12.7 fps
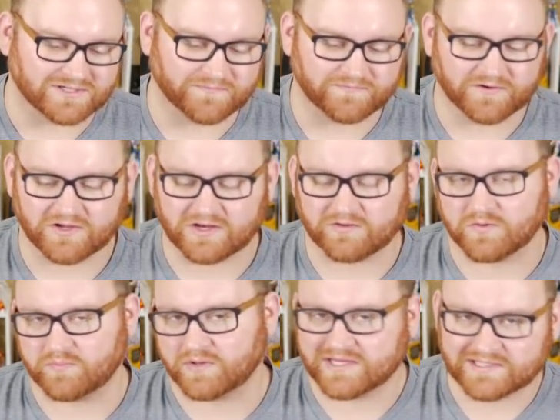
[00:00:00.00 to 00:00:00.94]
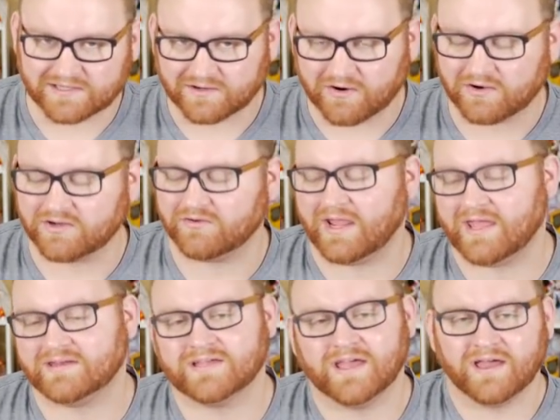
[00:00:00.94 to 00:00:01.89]
So very good at replacing a card in your
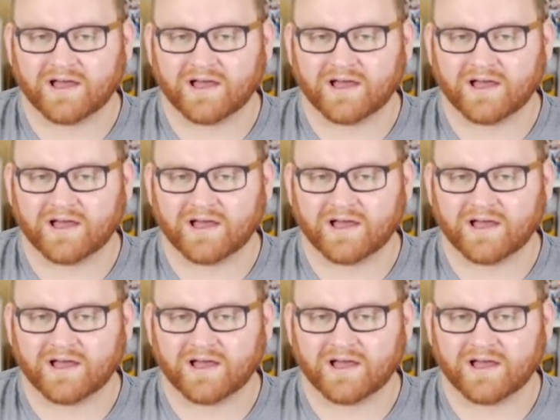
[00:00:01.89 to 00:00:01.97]
hand.